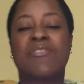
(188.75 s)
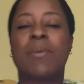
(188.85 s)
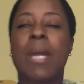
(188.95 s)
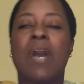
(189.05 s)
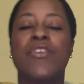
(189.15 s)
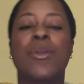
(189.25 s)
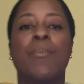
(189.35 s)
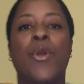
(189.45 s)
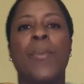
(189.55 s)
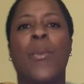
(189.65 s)
If I'm having a
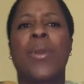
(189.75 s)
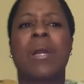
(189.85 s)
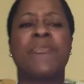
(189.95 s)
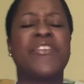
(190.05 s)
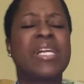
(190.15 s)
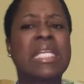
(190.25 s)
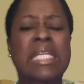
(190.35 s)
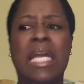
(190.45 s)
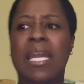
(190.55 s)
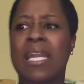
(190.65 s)
moment where I'm
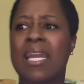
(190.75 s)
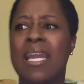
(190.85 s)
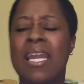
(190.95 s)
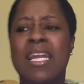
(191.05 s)
feeling like,